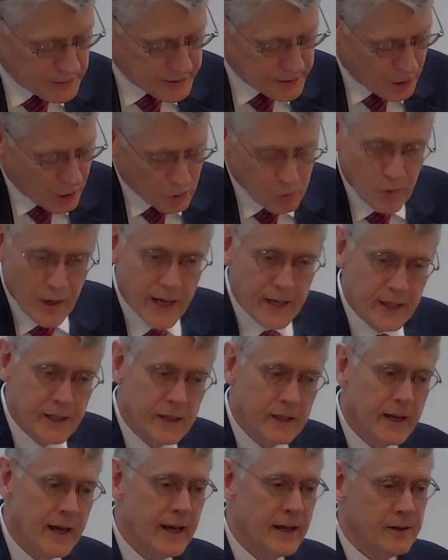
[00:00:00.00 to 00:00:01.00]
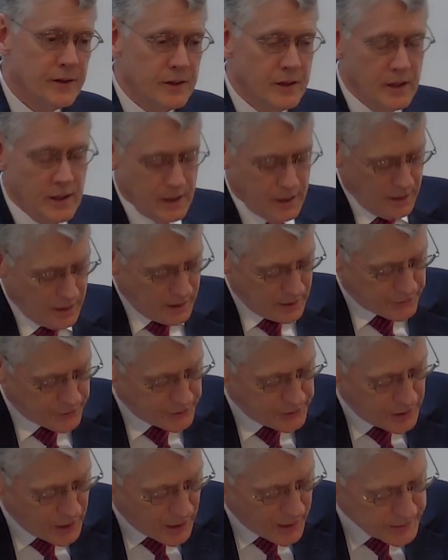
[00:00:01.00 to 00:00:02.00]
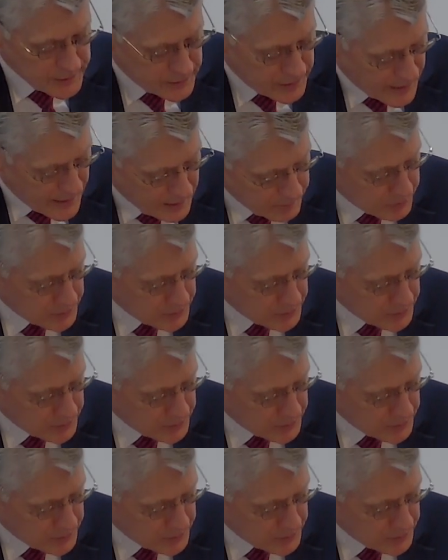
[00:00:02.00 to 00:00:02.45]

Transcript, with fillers: the already and the not yet,